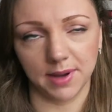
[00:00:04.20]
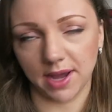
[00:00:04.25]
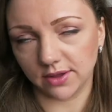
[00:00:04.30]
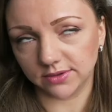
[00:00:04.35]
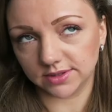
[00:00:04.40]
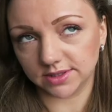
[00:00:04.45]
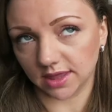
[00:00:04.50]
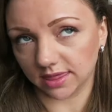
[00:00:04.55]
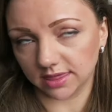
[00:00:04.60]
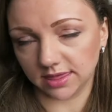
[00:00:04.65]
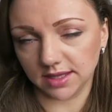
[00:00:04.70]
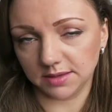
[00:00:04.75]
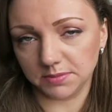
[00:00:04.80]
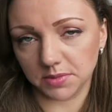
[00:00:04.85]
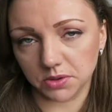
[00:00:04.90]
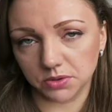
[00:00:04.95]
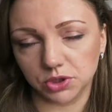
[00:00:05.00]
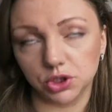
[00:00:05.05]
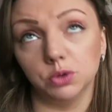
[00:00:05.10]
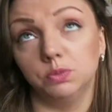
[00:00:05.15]
about the
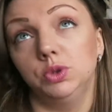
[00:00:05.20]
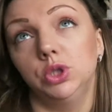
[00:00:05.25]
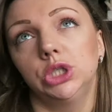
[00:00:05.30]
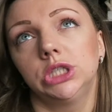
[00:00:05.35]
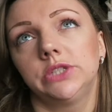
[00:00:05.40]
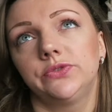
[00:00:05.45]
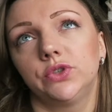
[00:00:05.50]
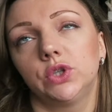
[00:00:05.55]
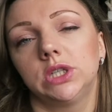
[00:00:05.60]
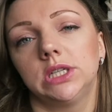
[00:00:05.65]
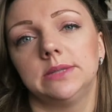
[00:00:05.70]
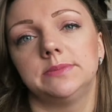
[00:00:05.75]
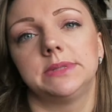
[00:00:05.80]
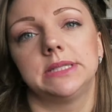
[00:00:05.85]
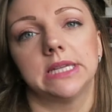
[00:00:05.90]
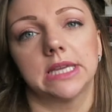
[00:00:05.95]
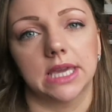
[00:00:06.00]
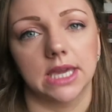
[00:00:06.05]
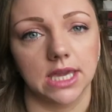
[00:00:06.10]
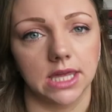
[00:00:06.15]
most beautiful
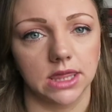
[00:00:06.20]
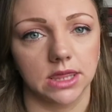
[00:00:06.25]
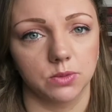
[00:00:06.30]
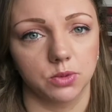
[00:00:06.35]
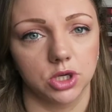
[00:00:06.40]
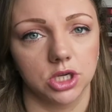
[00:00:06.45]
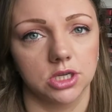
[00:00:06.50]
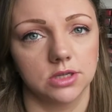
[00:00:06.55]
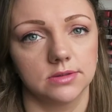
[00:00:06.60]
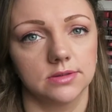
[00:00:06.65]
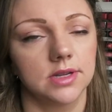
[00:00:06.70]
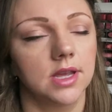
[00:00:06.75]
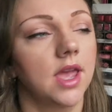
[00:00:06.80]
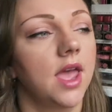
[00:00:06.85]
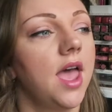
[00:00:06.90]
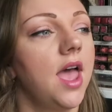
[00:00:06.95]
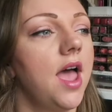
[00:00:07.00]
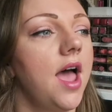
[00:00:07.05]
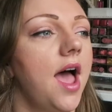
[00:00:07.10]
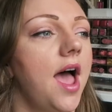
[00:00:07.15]
lipstick in the world
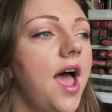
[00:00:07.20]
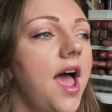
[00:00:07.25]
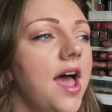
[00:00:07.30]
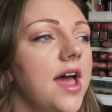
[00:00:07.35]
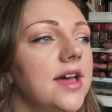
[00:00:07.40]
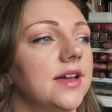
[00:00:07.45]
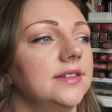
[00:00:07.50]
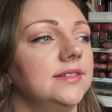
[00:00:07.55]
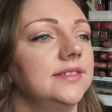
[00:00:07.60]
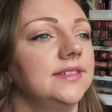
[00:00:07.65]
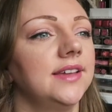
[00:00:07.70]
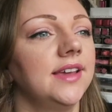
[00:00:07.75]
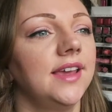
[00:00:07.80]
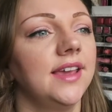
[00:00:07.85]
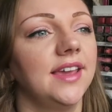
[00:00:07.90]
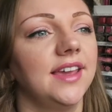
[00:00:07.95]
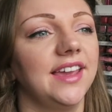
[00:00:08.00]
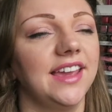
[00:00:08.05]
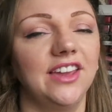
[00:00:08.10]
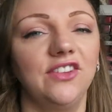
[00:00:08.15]
and
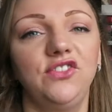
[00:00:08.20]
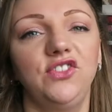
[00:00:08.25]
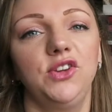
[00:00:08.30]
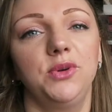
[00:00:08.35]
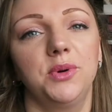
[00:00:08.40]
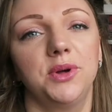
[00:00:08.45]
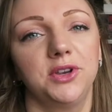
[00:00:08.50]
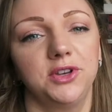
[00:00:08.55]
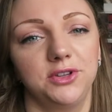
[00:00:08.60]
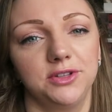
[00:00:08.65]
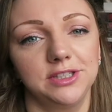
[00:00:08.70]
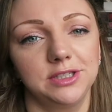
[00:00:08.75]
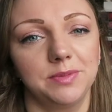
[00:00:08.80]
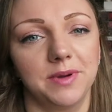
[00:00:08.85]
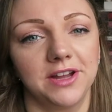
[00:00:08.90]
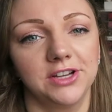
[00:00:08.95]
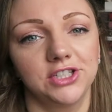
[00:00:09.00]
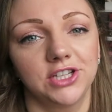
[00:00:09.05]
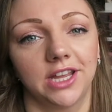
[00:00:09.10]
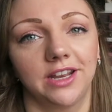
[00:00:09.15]
if you are new to
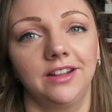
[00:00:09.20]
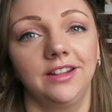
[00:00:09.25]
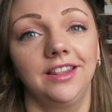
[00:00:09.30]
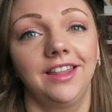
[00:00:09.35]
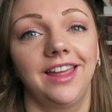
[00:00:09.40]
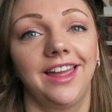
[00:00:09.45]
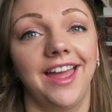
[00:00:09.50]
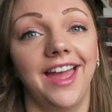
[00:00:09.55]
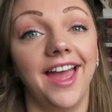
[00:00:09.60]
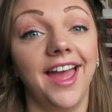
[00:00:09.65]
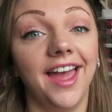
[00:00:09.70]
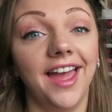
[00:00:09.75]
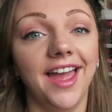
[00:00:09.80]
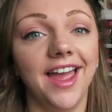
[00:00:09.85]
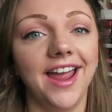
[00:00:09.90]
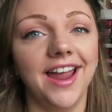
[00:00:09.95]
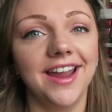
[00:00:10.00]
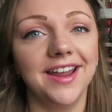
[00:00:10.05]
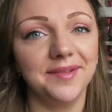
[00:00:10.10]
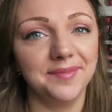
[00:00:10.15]
my channel,
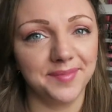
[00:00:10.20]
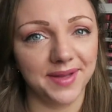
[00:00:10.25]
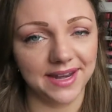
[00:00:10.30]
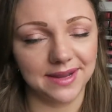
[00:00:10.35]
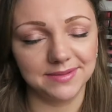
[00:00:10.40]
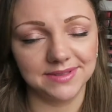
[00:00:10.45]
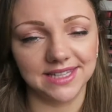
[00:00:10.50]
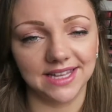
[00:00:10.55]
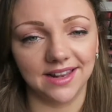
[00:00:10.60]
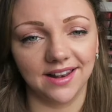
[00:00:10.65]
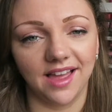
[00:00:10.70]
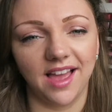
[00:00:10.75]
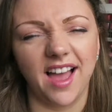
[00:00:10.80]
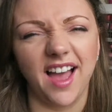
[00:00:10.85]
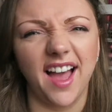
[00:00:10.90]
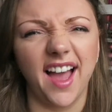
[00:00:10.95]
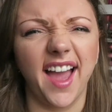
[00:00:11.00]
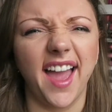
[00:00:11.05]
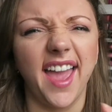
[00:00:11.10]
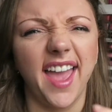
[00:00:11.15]
hey, my name's
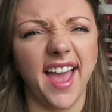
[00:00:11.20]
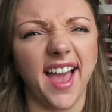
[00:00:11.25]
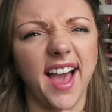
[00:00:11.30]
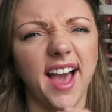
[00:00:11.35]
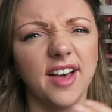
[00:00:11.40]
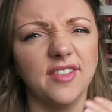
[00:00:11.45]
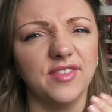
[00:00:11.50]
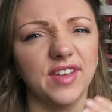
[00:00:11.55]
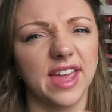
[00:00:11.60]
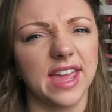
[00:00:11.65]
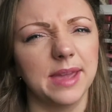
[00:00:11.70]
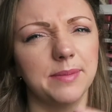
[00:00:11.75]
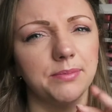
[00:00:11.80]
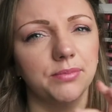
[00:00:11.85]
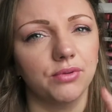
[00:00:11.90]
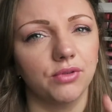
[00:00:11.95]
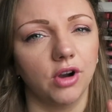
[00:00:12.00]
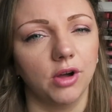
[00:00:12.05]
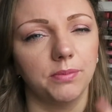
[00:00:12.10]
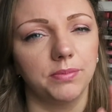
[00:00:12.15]
Nicola, I have a
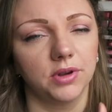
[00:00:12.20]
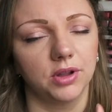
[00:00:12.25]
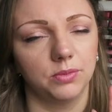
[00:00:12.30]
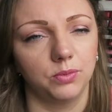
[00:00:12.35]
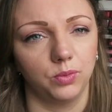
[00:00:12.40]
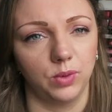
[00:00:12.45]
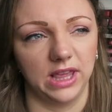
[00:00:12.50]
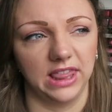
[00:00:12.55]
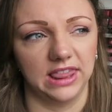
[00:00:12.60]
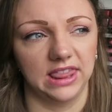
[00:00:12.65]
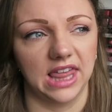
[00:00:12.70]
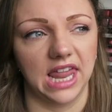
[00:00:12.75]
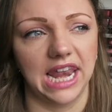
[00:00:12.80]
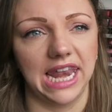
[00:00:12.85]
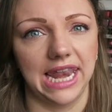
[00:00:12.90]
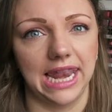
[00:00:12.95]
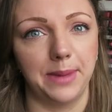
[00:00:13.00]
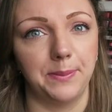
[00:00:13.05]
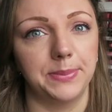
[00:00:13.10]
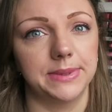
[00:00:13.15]
problem with
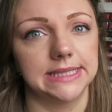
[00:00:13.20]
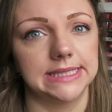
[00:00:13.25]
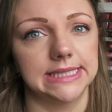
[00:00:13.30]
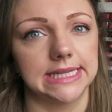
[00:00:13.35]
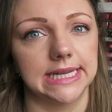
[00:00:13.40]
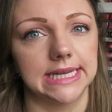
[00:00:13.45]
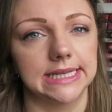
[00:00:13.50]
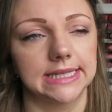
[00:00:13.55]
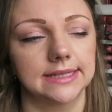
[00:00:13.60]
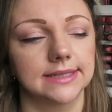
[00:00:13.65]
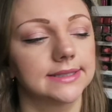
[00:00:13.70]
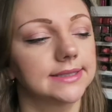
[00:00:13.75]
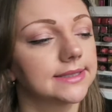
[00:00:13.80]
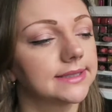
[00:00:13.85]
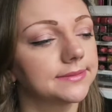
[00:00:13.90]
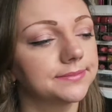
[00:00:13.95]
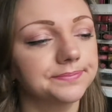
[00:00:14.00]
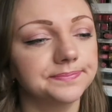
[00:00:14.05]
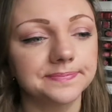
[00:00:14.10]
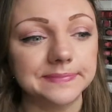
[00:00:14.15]

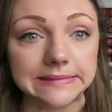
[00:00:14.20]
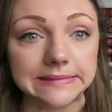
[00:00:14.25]
lipsticks.